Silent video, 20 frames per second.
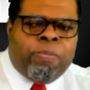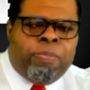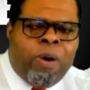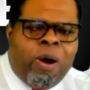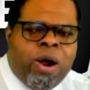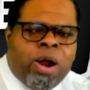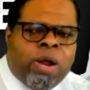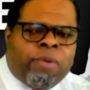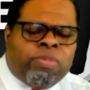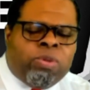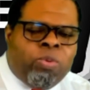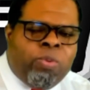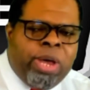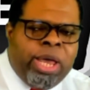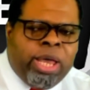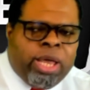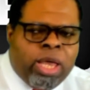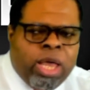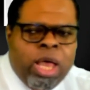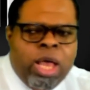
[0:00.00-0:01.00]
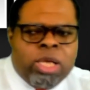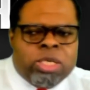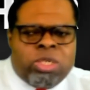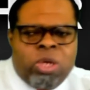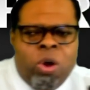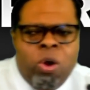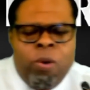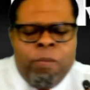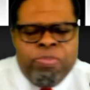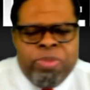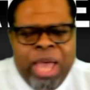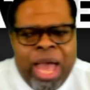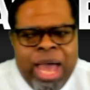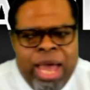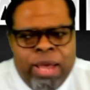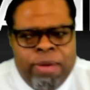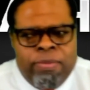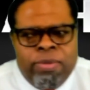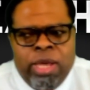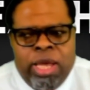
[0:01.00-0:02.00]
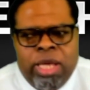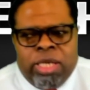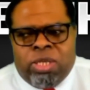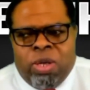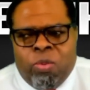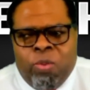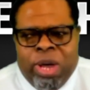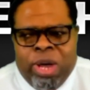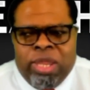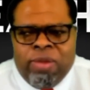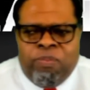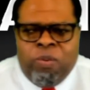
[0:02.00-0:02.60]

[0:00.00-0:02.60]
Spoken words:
part of the week. So that is the weather